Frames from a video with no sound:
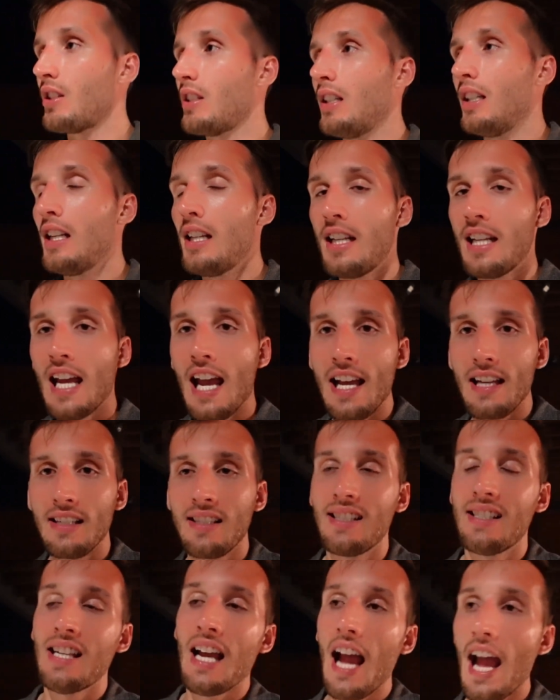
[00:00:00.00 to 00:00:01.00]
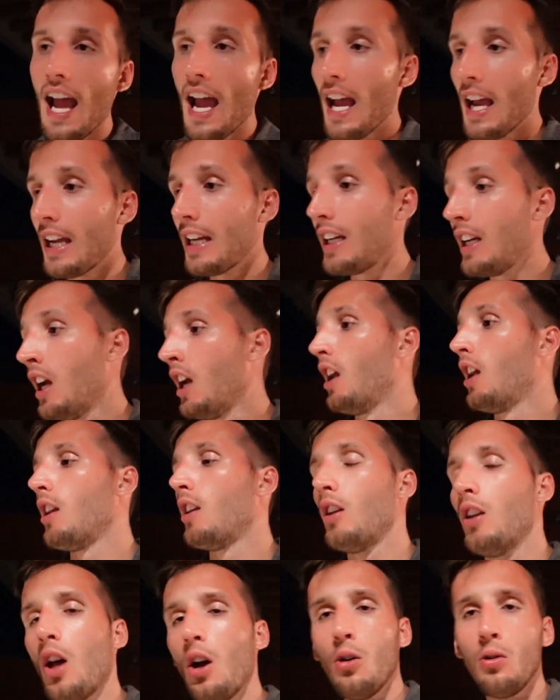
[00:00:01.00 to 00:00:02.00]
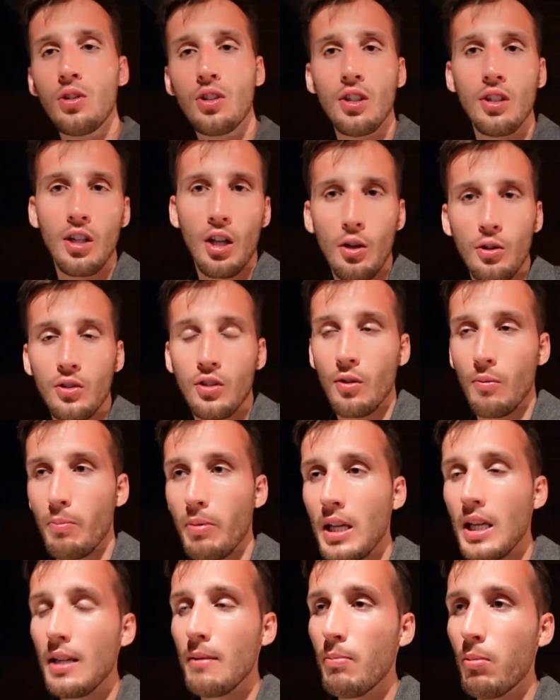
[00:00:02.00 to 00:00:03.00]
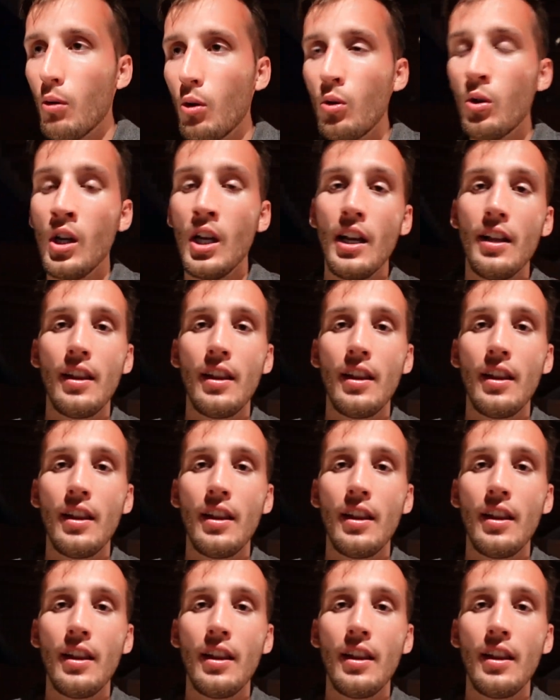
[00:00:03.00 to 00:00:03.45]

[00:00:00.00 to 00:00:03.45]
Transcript: Lynette Zhang, loads and loads of people.